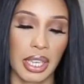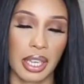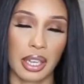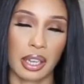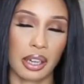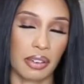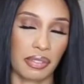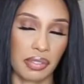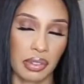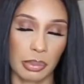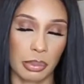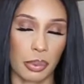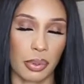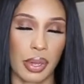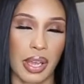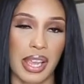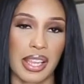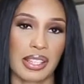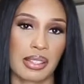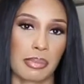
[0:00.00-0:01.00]
and comfortable
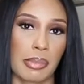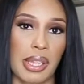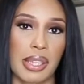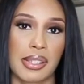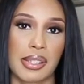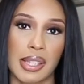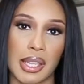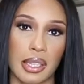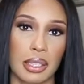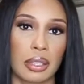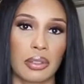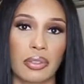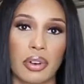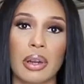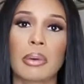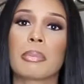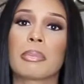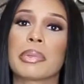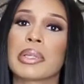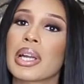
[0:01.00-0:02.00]
as my Saint
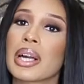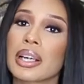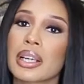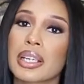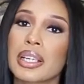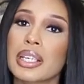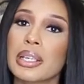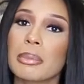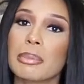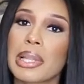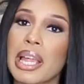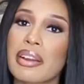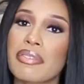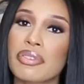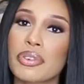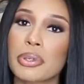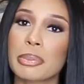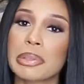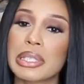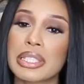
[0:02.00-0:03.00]
Laurent Bianca
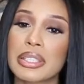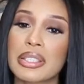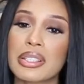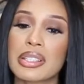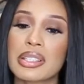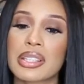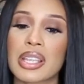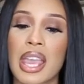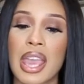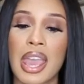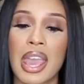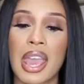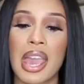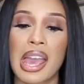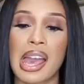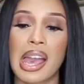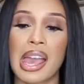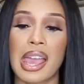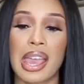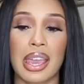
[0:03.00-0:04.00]
platform heels,
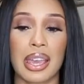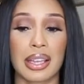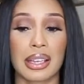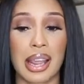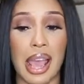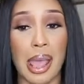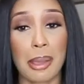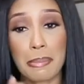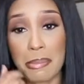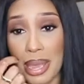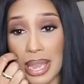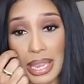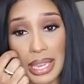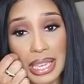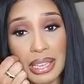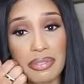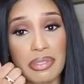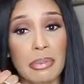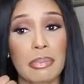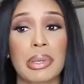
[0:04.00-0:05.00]
and I may
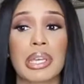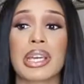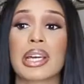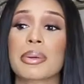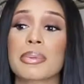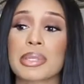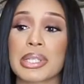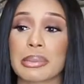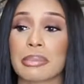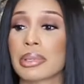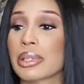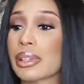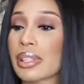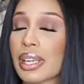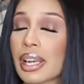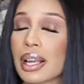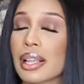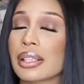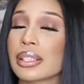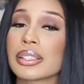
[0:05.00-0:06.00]
even pick up some of the
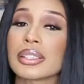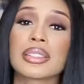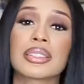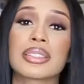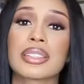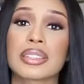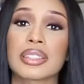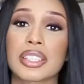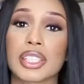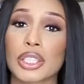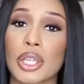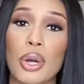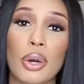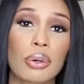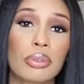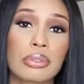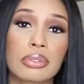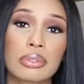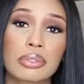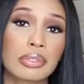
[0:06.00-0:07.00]
colors. You
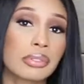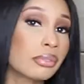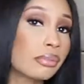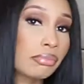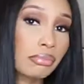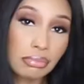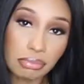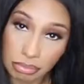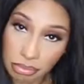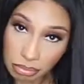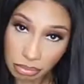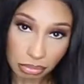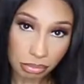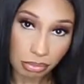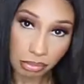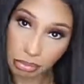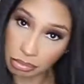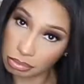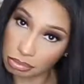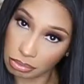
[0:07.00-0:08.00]
know,
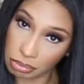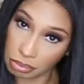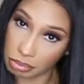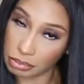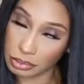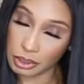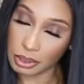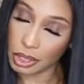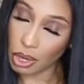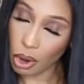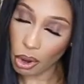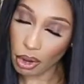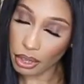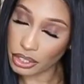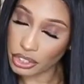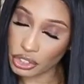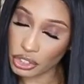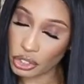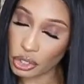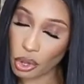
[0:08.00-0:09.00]
the
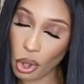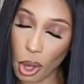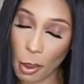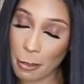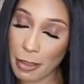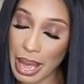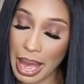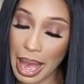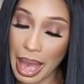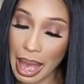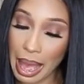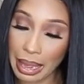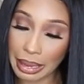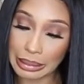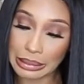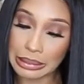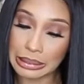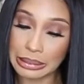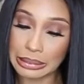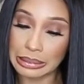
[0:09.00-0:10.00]
orange caught my
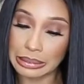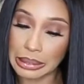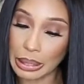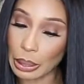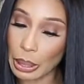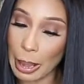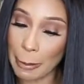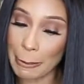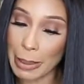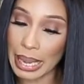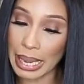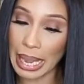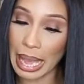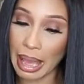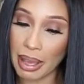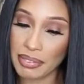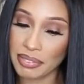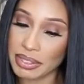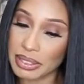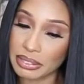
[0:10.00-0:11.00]
eye, so I might
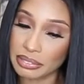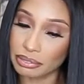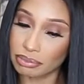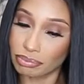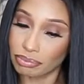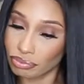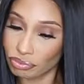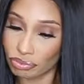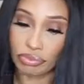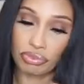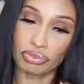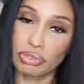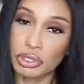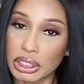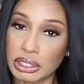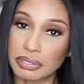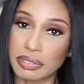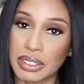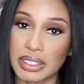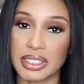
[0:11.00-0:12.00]
have to
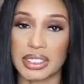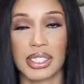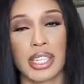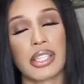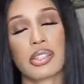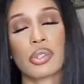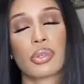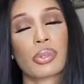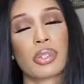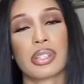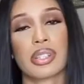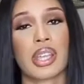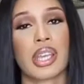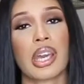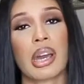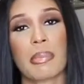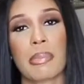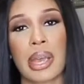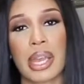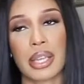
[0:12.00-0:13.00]
revisit as soon as they
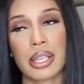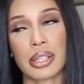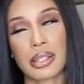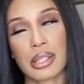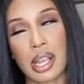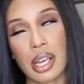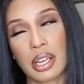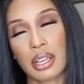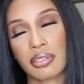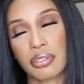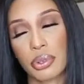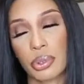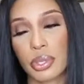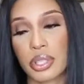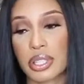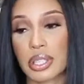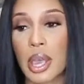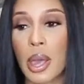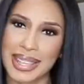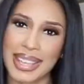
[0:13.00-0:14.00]
come back in stock, of
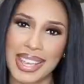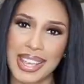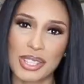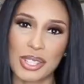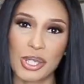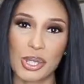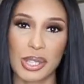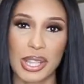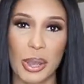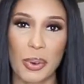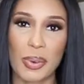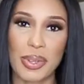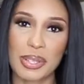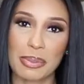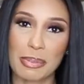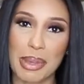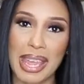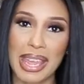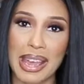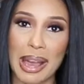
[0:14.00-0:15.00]
course. Yeah, so that was
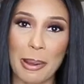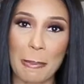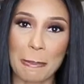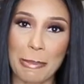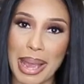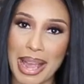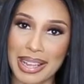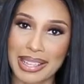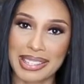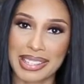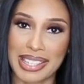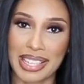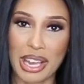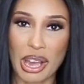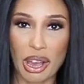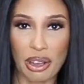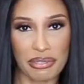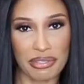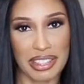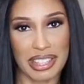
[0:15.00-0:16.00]
my unboxing
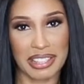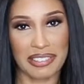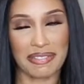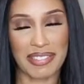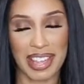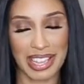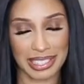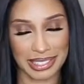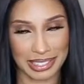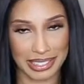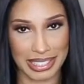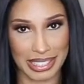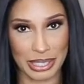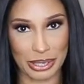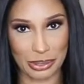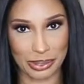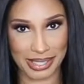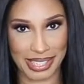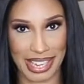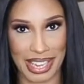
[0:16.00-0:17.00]
of the
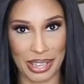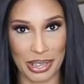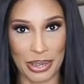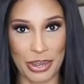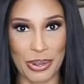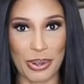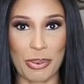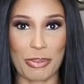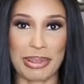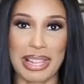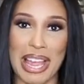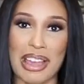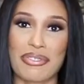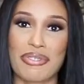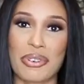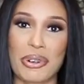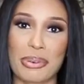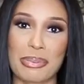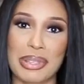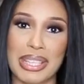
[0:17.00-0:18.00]
Valentino Tango
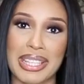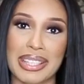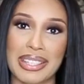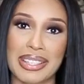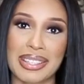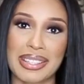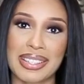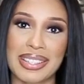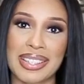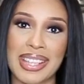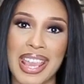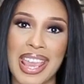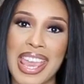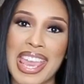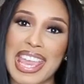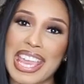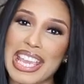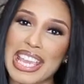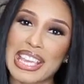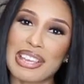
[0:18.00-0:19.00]
platform heels.
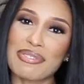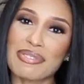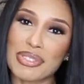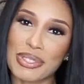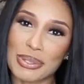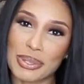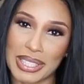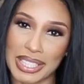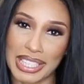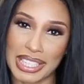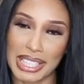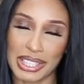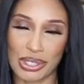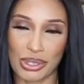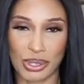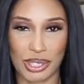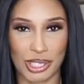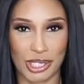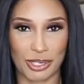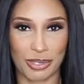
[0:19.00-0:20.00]
If you did
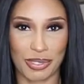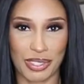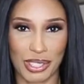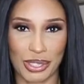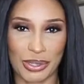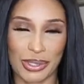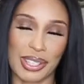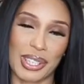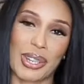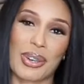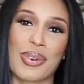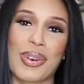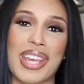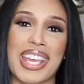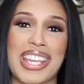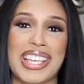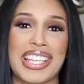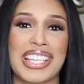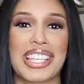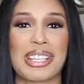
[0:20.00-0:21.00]
enjoy this video, then go
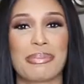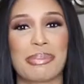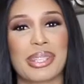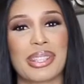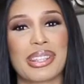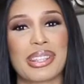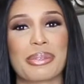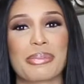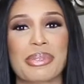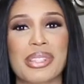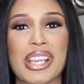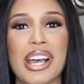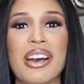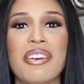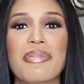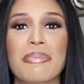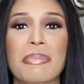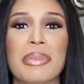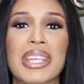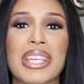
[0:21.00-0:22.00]
ahead and give me a thumbs
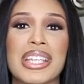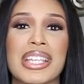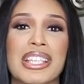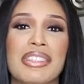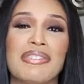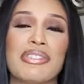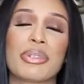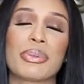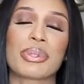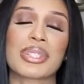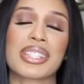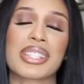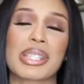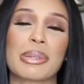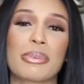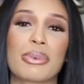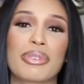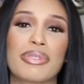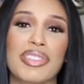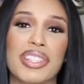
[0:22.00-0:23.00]
up, and if you want to
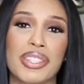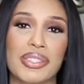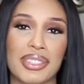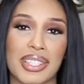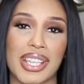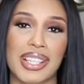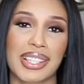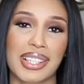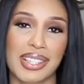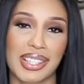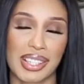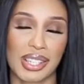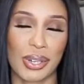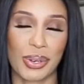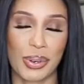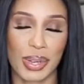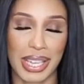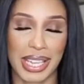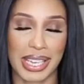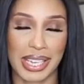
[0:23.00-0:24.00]
see more videos like this, then
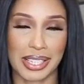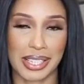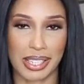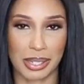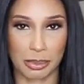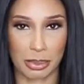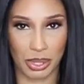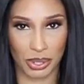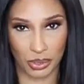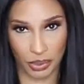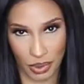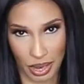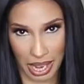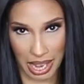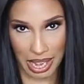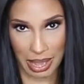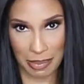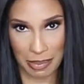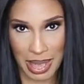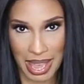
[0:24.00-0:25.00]
go ahead and
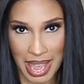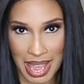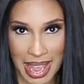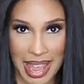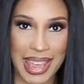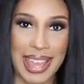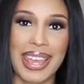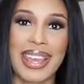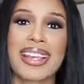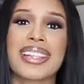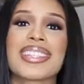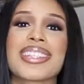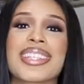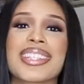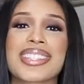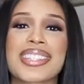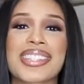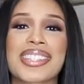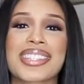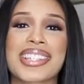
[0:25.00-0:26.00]
subscribe. And
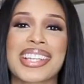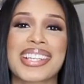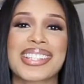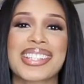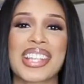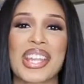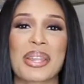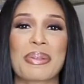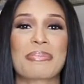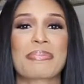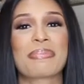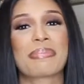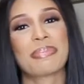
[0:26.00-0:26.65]
until next time,